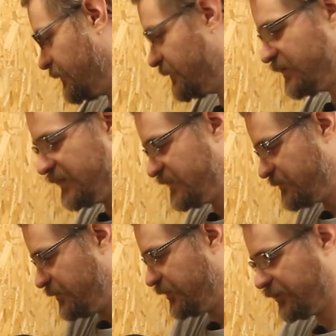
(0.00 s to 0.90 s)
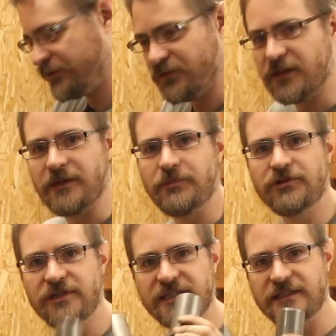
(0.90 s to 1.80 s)
I'm going to need to put the
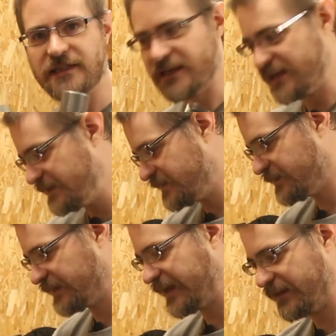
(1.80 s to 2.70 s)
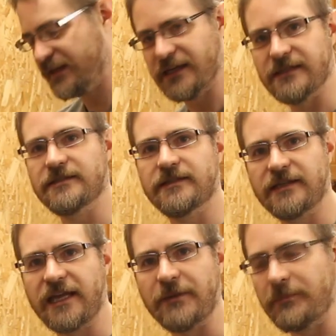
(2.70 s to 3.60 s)
bushes into these and get these
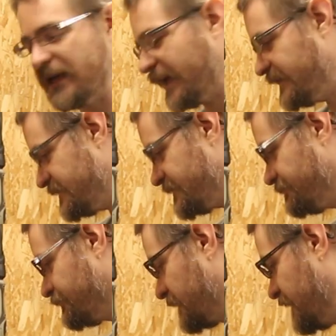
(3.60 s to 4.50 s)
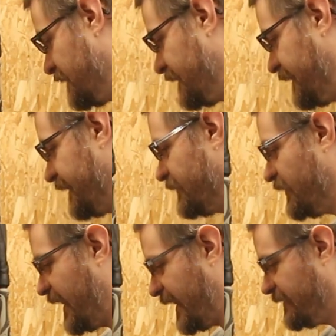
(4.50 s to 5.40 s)
in place, and
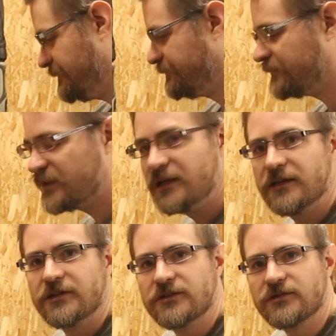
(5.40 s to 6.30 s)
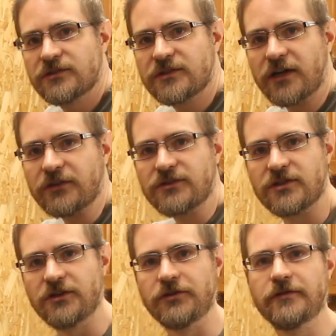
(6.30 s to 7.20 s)
then start
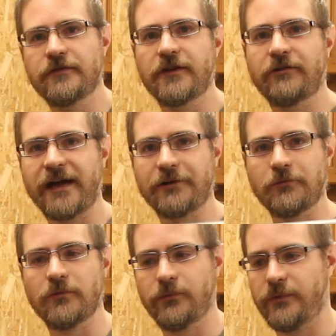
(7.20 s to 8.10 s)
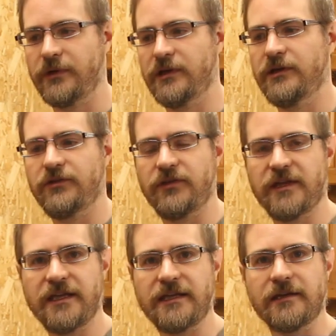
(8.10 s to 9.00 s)
to figure out
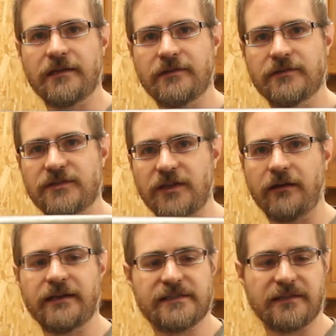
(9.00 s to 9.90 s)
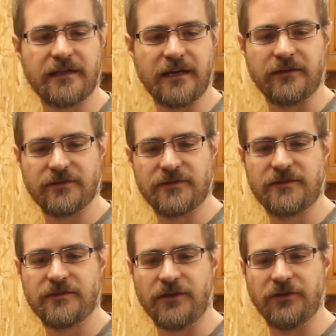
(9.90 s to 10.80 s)
the size and
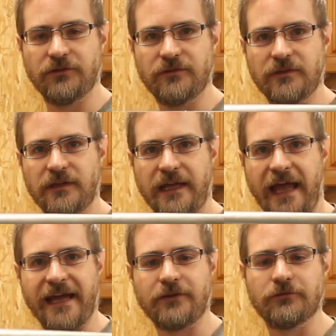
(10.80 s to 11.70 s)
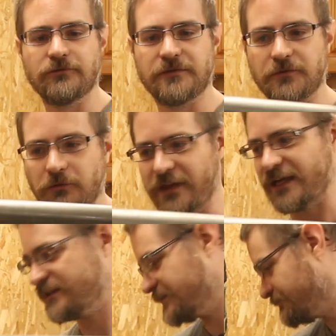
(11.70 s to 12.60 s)
cuts and angles for
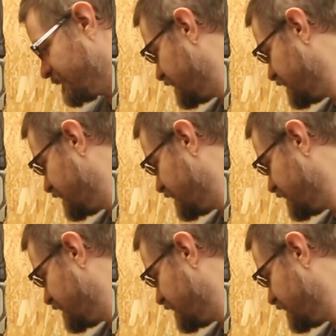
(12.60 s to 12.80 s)
this.